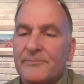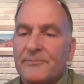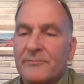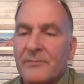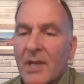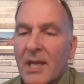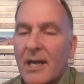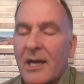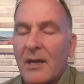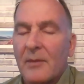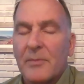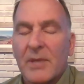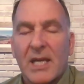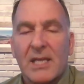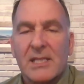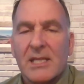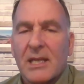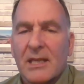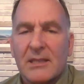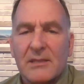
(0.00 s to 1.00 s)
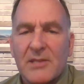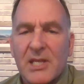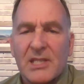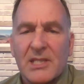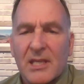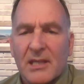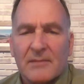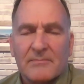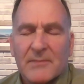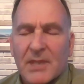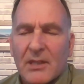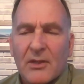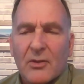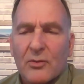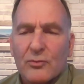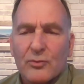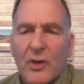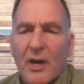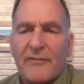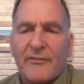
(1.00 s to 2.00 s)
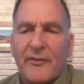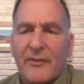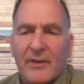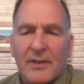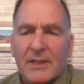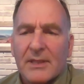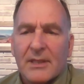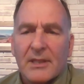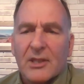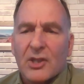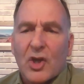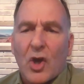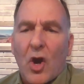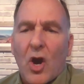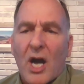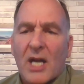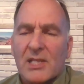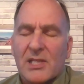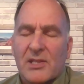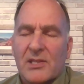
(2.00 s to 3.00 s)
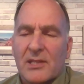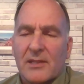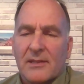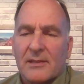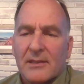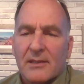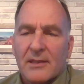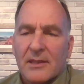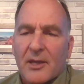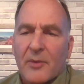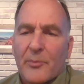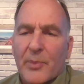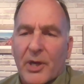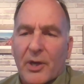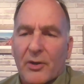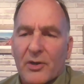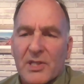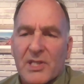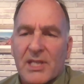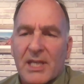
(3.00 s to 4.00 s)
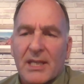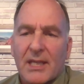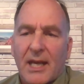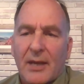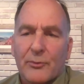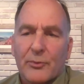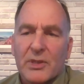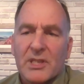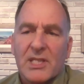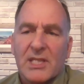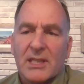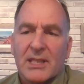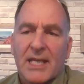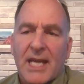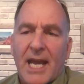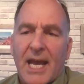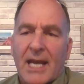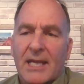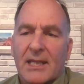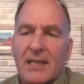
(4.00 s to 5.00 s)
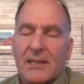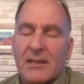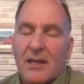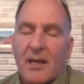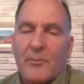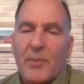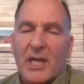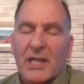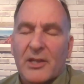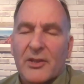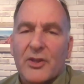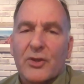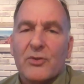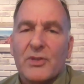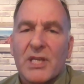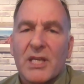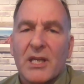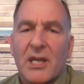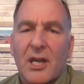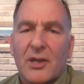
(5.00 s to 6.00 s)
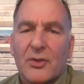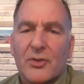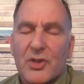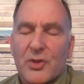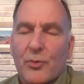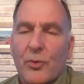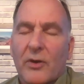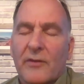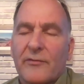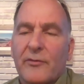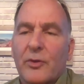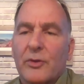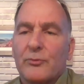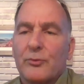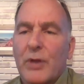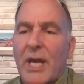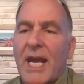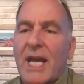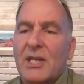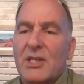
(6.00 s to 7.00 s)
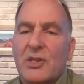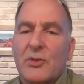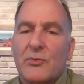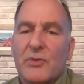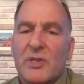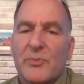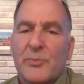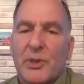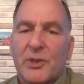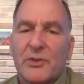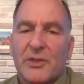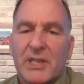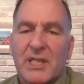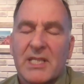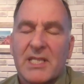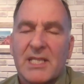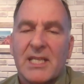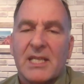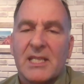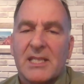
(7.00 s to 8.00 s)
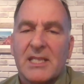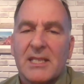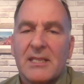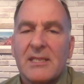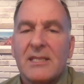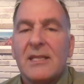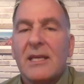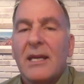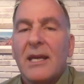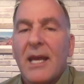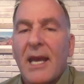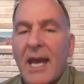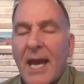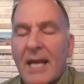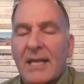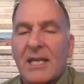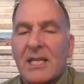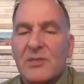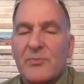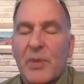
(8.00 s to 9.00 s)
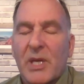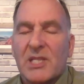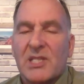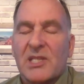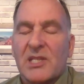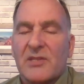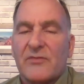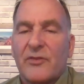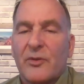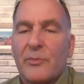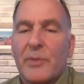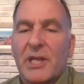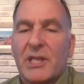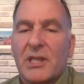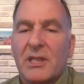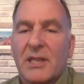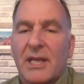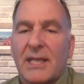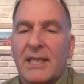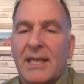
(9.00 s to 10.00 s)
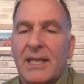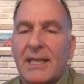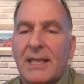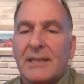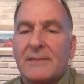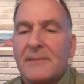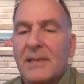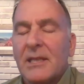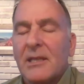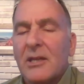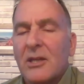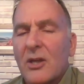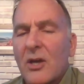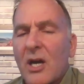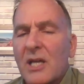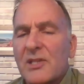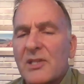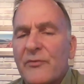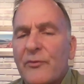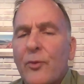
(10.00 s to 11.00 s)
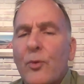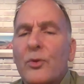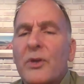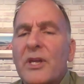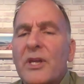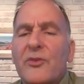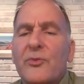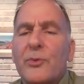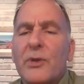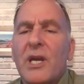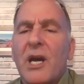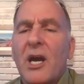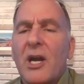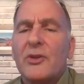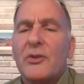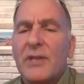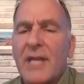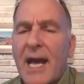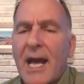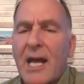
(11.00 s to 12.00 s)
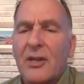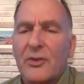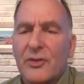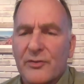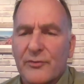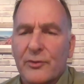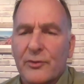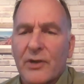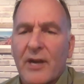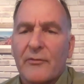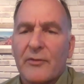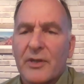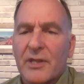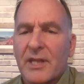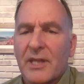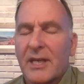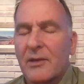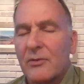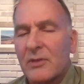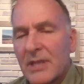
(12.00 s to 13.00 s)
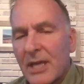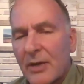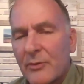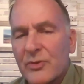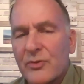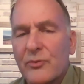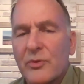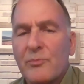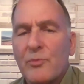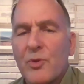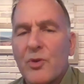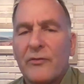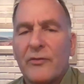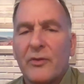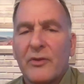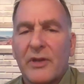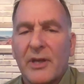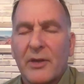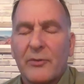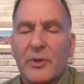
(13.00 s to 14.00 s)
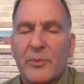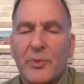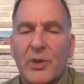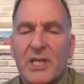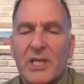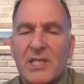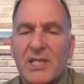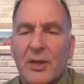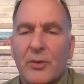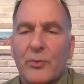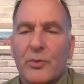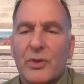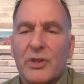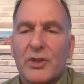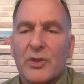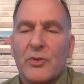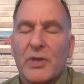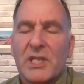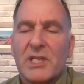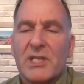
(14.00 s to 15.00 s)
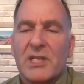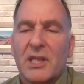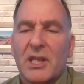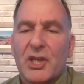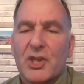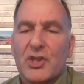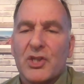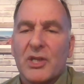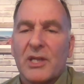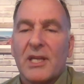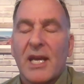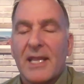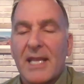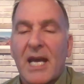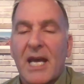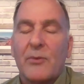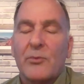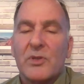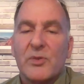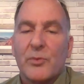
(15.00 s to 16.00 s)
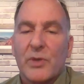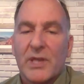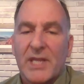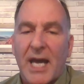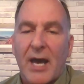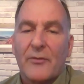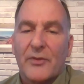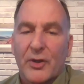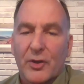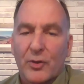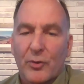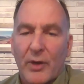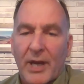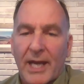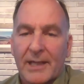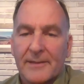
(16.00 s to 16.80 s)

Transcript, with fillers: Um, as a just a rough cost comparison, I recently had a, about a 1,300 square foot ranch that was built in the 60s, had asbestos vermiculite in it, cost $4,300 for everything. That was removal and replacing it with new insulation, and that was without the grant.